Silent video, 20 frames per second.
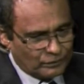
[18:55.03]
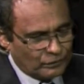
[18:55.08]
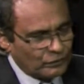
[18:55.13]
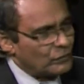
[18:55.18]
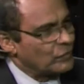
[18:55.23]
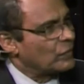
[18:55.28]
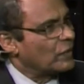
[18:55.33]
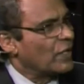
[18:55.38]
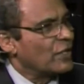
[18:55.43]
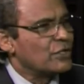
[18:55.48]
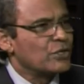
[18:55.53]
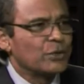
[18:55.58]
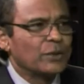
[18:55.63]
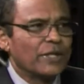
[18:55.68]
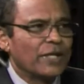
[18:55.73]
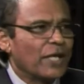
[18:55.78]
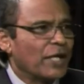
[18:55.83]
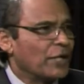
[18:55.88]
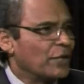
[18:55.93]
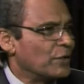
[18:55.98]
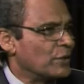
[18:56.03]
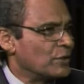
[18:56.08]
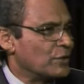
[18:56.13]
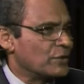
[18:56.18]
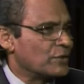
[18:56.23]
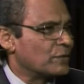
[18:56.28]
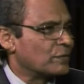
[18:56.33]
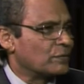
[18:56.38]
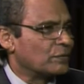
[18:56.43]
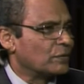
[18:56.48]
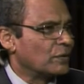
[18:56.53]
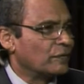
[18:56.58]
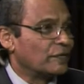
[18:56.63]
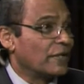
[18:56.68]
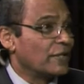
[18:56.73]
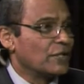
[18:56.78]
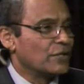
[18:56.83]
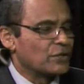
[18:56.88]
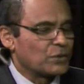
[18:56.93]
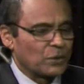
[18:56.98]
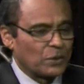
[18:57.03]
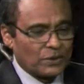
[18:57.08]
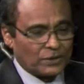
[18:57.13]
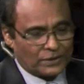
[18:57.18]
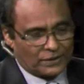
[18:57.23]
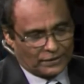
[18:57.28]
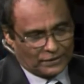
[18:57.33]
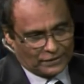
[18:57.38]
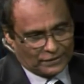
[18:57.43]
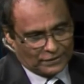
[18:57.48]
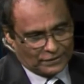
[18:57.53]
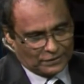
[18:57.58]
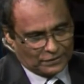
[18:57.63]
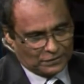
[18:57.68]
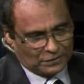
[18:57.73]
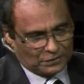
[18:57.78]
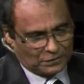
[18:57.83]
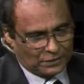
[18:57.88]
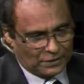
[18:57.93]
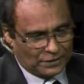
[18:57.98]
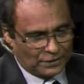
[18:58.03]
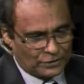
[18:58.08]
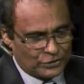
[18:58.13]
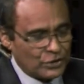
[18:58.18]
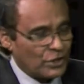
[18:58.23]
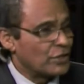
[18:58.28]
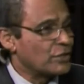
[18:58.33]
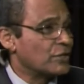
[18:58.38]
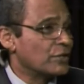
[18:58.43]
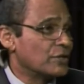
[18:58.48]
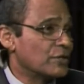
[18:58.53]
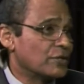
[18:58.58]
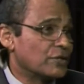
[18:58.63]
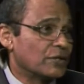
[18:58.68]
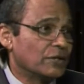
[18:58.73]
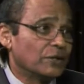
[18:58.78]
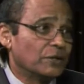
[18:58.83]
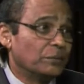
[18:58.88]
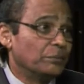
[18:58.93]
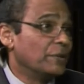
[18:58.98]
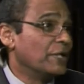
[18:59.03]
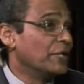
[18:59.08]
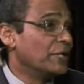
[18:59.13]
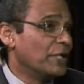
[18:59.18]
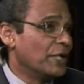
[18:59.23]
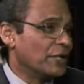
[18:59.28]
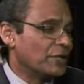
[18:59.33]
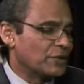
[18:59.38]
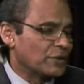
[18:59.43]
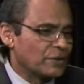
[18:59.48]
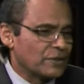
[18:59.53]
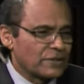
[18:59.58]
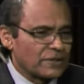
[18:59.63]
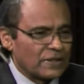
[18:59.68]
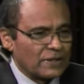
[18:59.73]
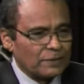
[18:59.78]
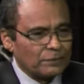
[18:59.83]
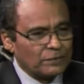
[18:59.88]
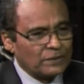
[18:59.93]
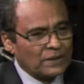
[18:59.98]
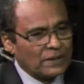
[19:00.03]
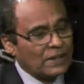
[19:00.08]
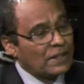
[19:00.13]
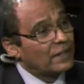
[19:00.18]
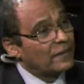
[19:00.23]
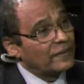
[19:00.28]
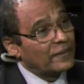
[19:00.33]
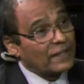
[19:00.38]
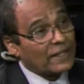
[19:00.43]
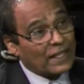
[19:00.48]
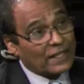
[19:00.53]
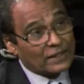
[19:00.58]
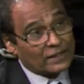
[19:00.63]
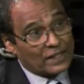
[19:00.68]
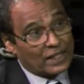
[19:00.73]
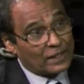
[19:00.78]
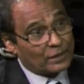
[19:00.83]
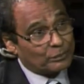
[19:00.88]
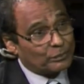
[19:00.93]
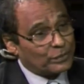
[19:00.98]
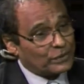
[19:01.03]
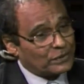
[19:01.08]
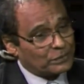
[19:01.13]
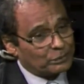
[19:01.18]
adjudicators of any sort, judges, mediators, they can't help but